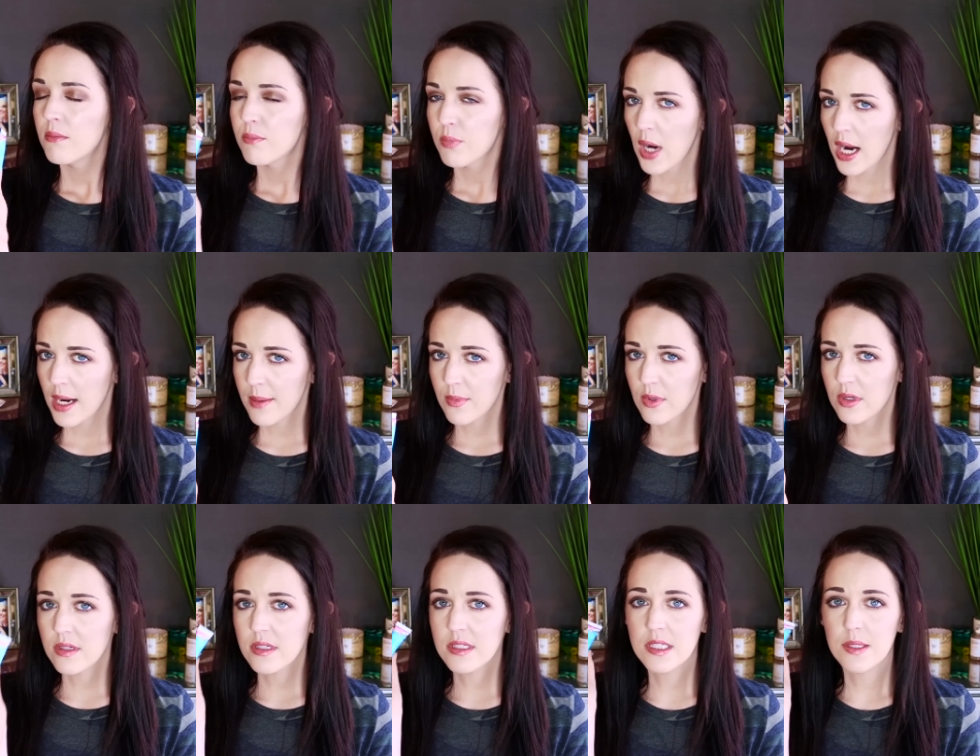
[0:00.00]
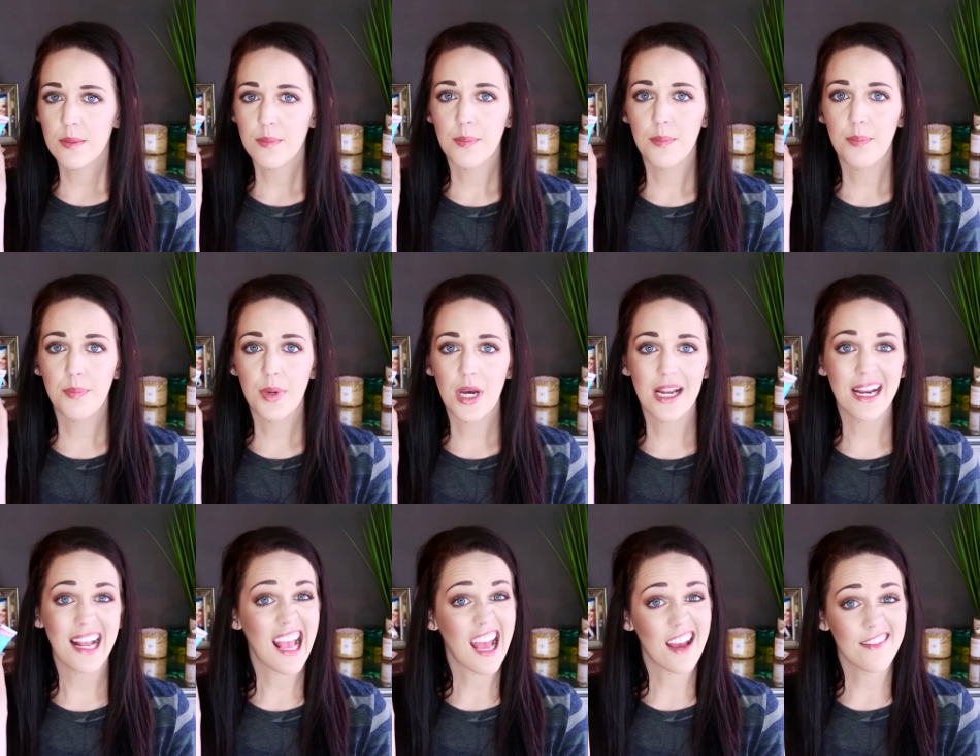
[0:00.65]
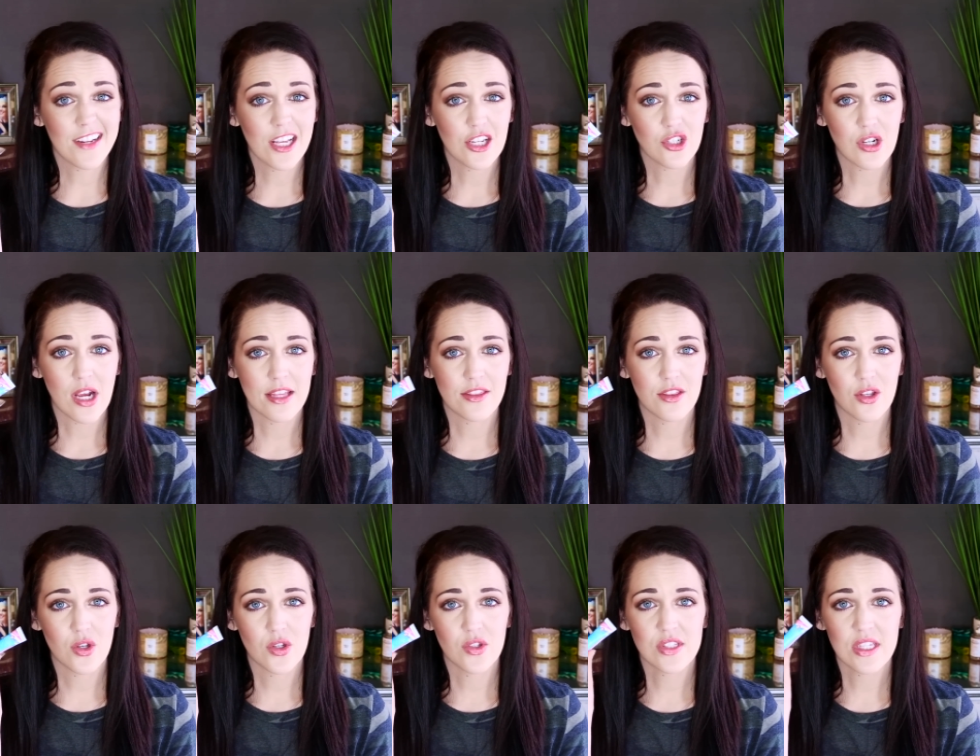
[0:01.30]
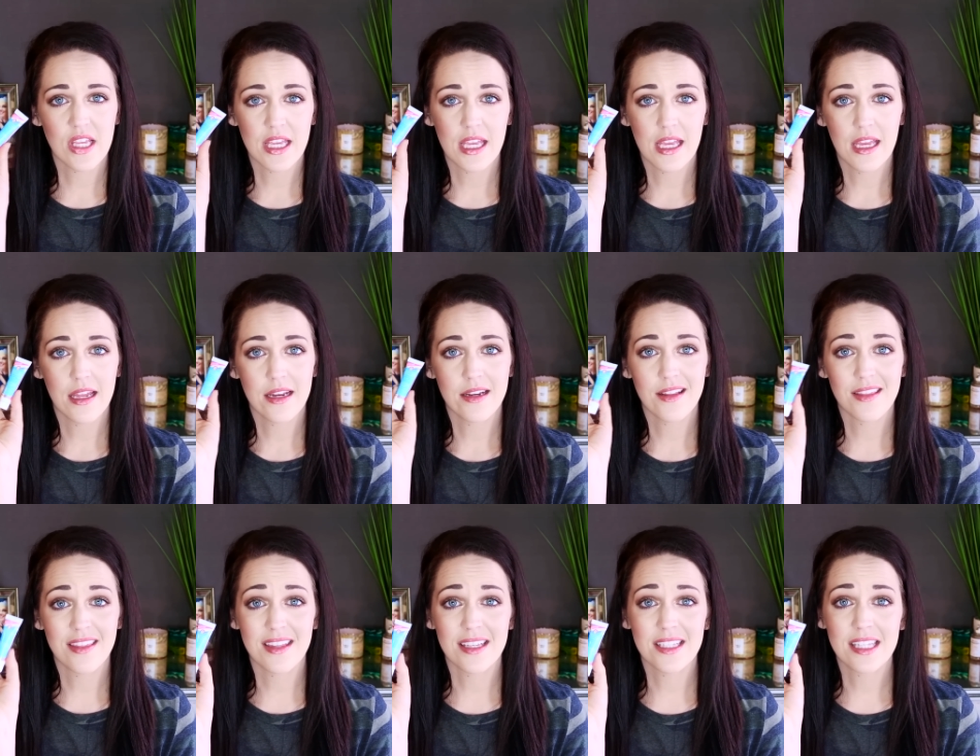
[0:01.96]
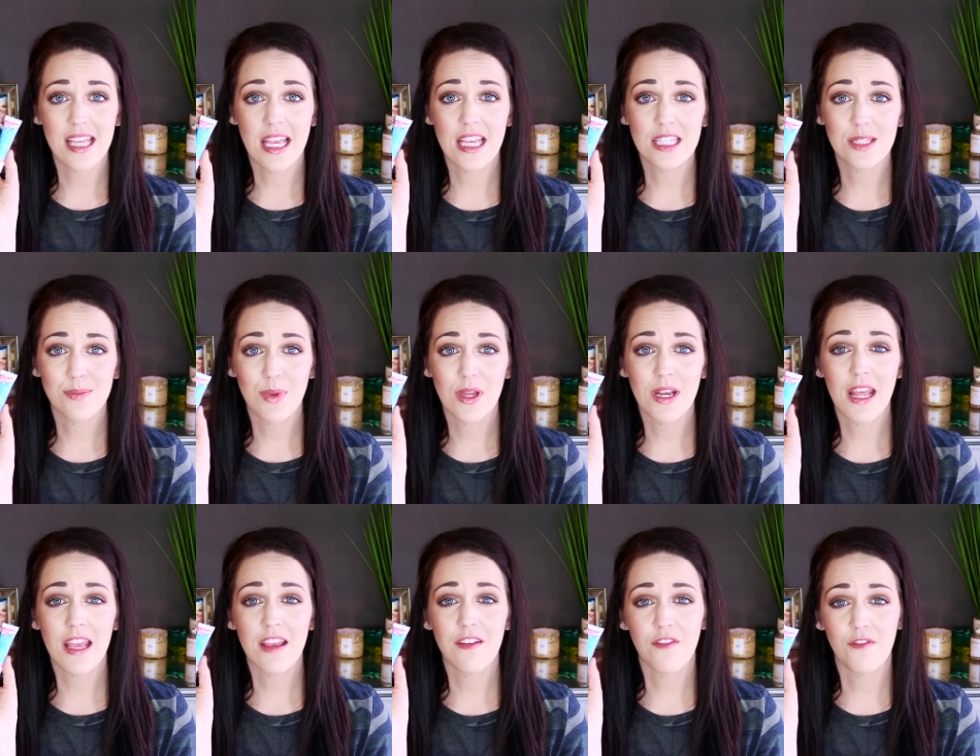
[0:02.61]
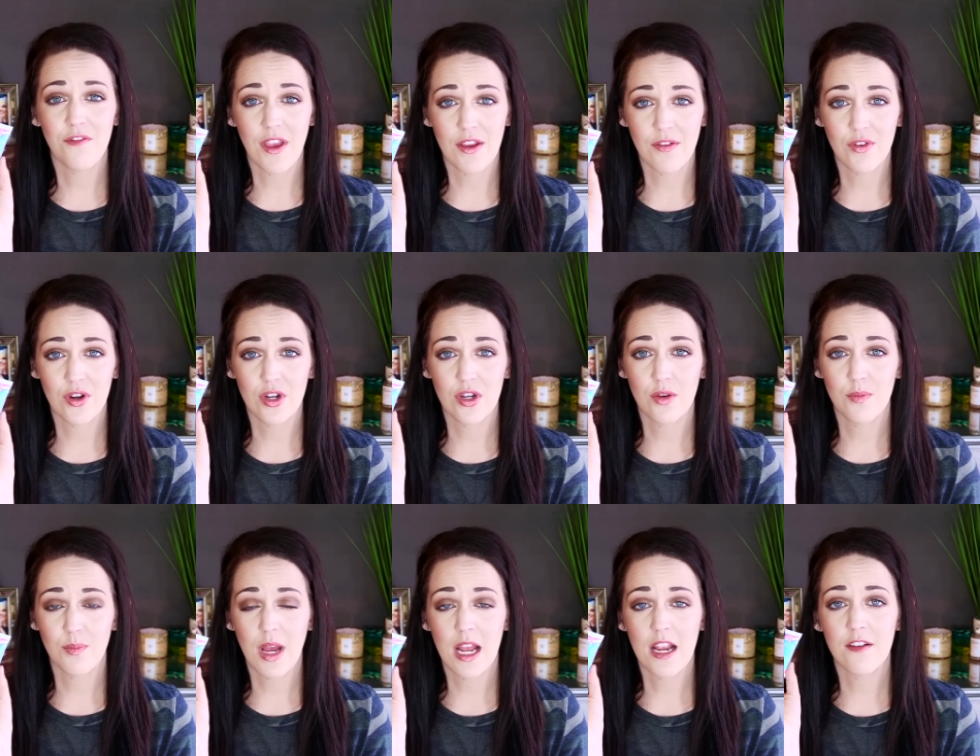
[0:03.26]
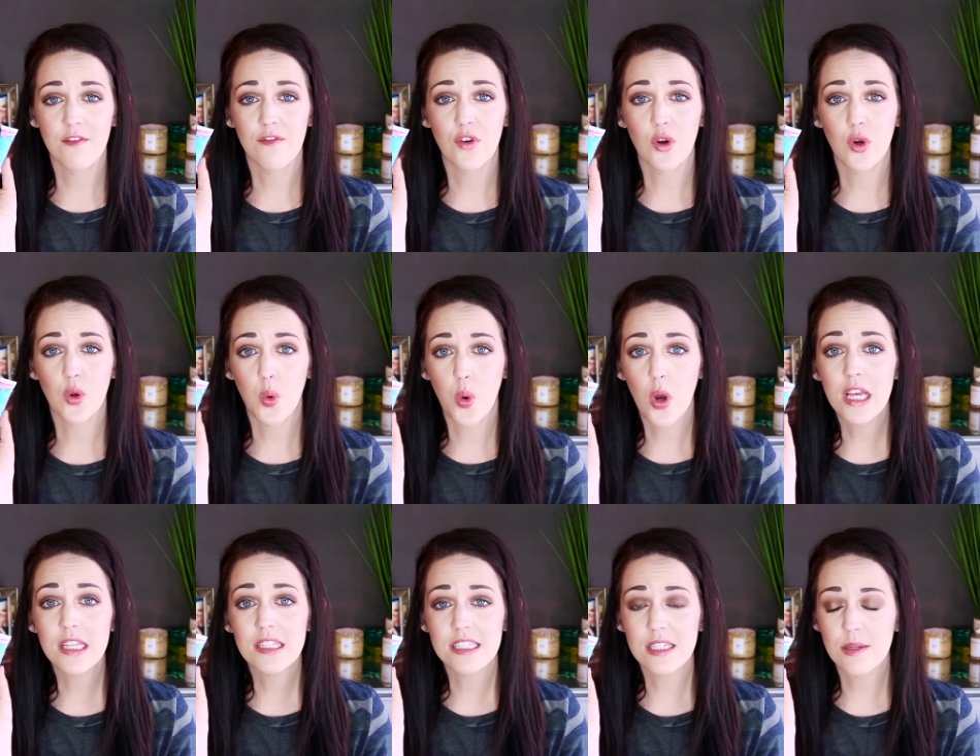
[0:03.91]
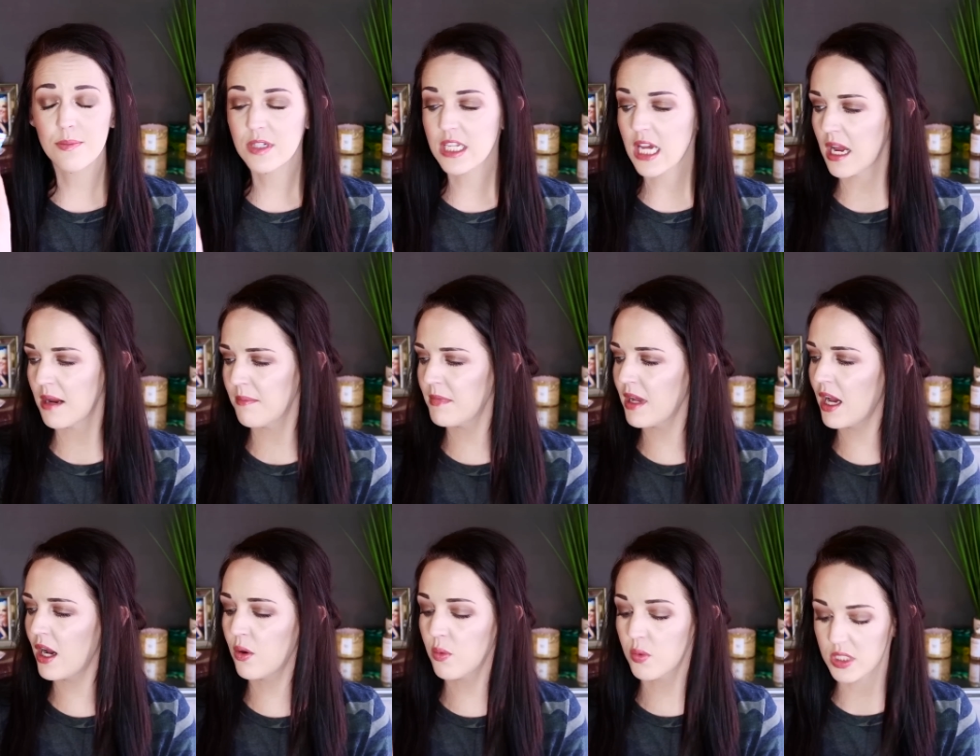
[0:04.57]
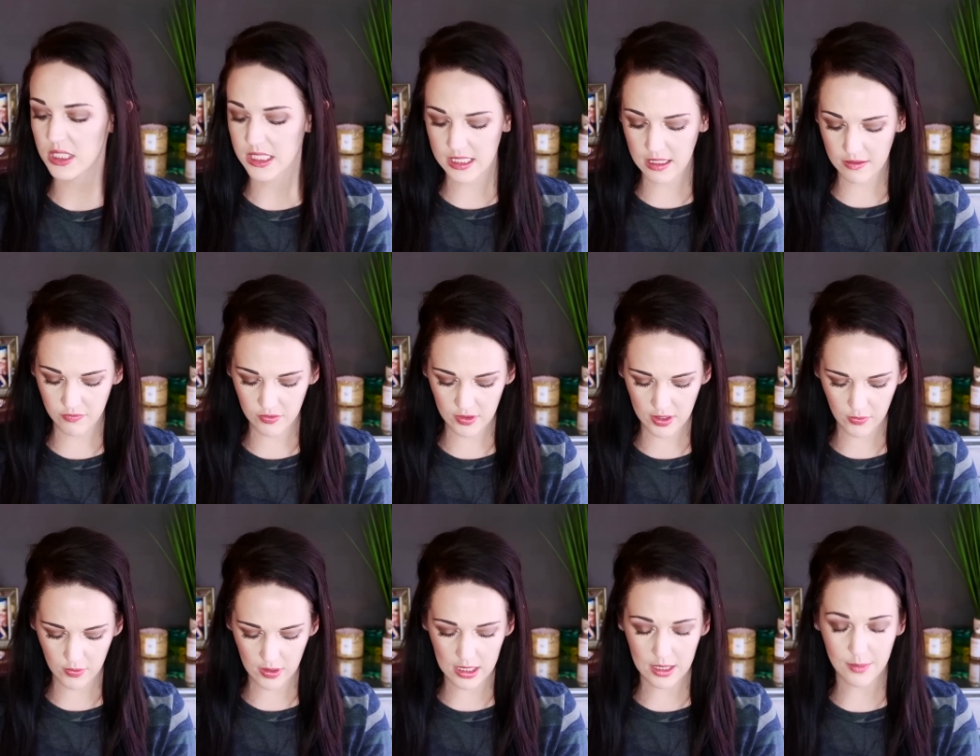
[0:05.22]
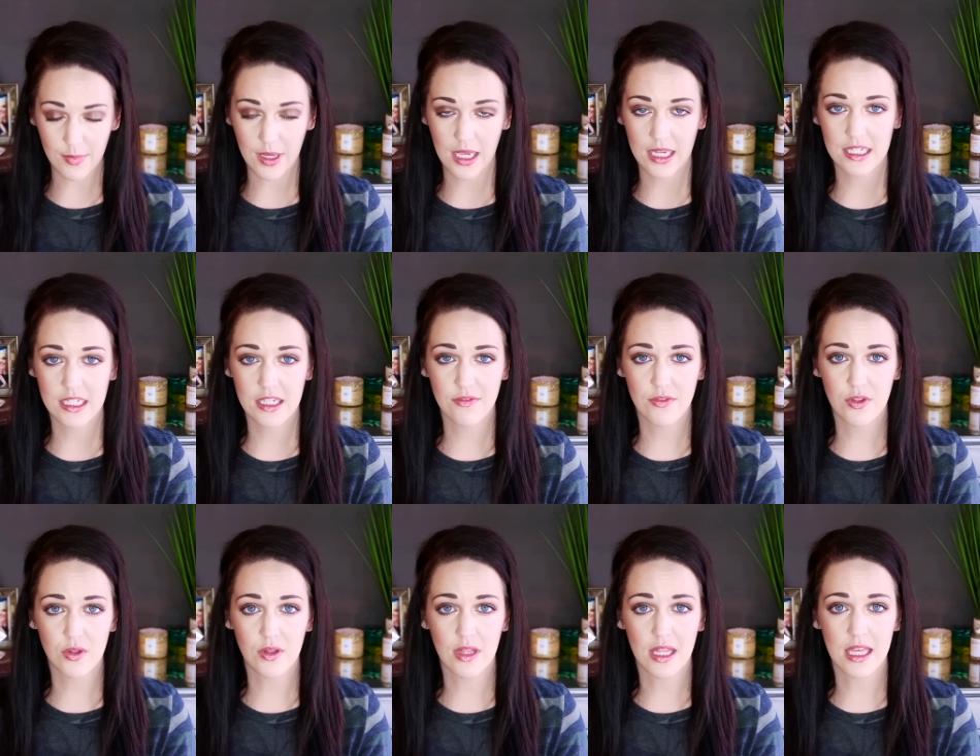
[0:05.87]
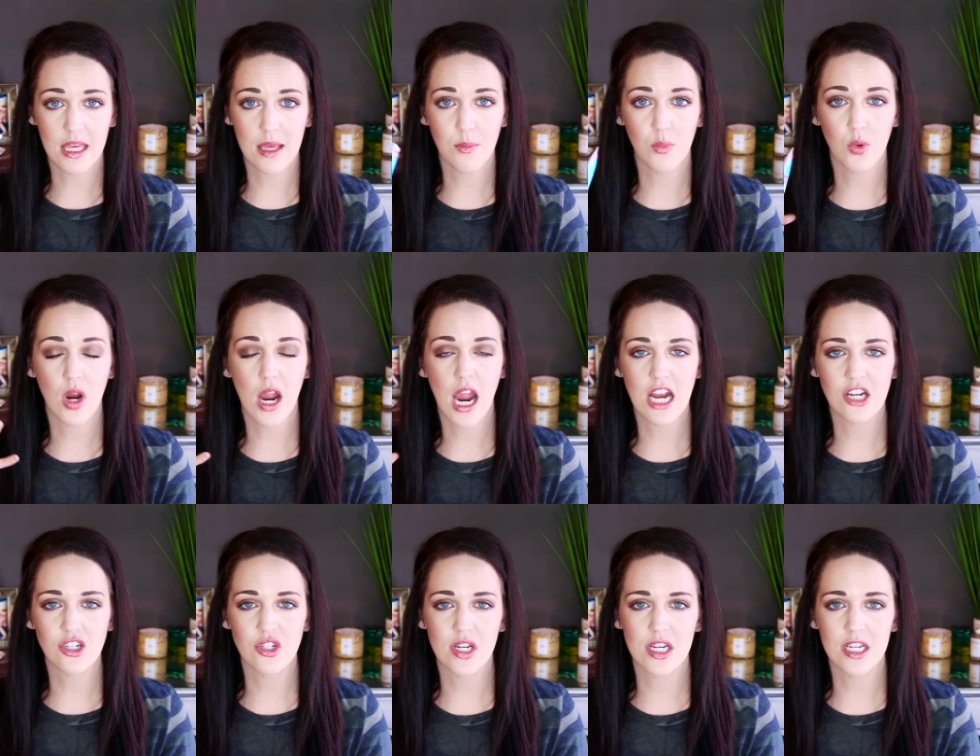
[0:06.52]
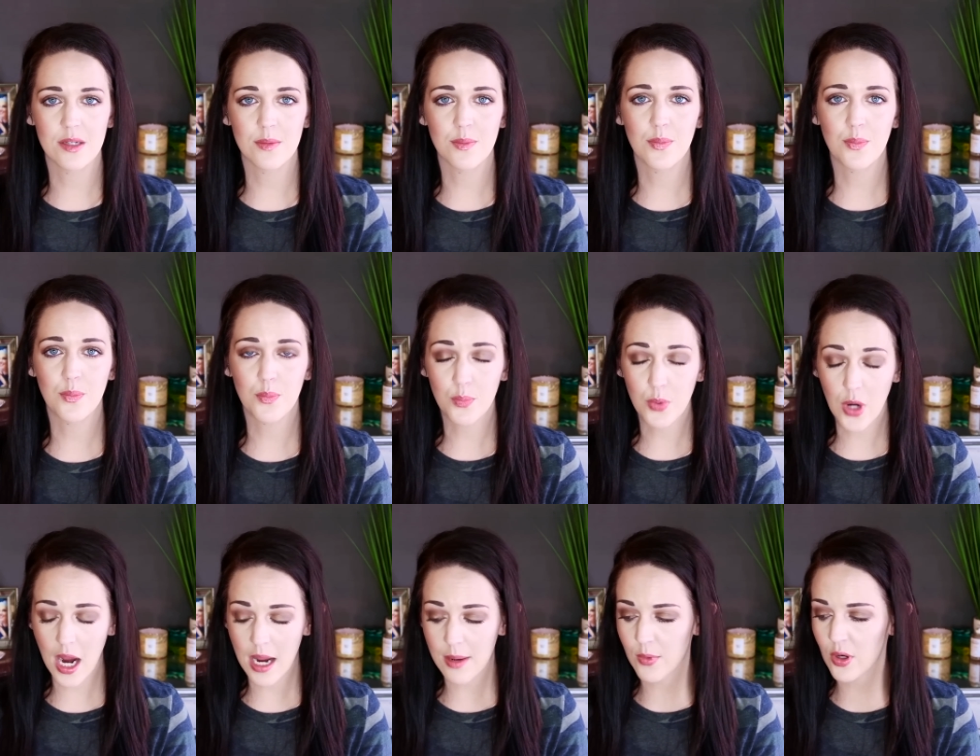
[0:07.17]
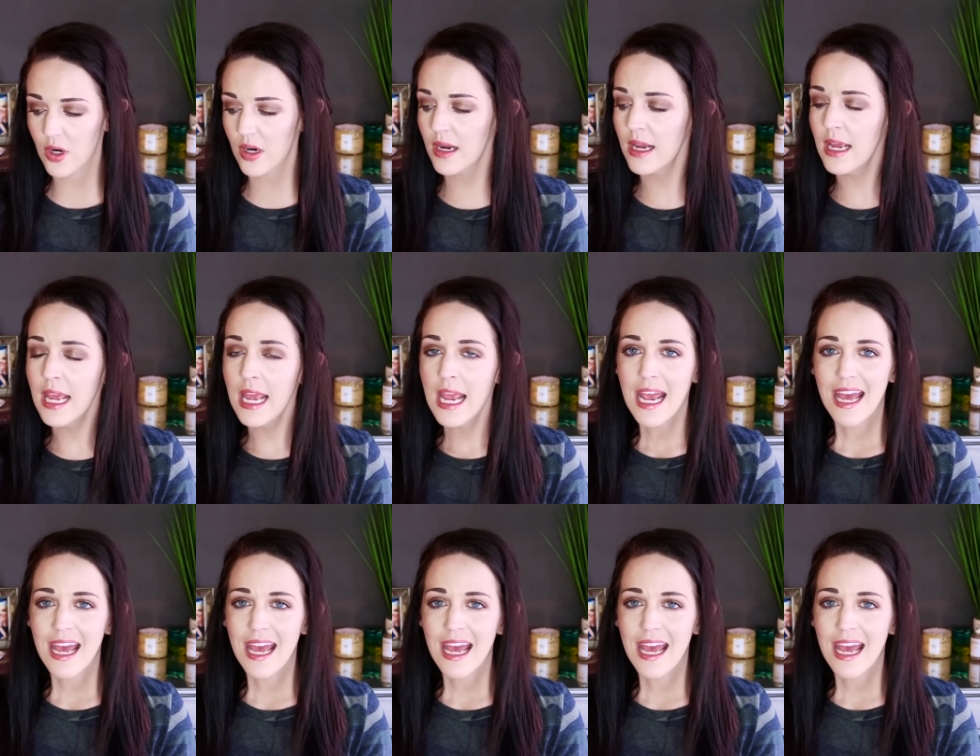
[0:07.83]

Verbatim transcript: primers but I have not tried those and this has been a favorite of mine for quite some time now would definitely recommend if you like a more hydrating primer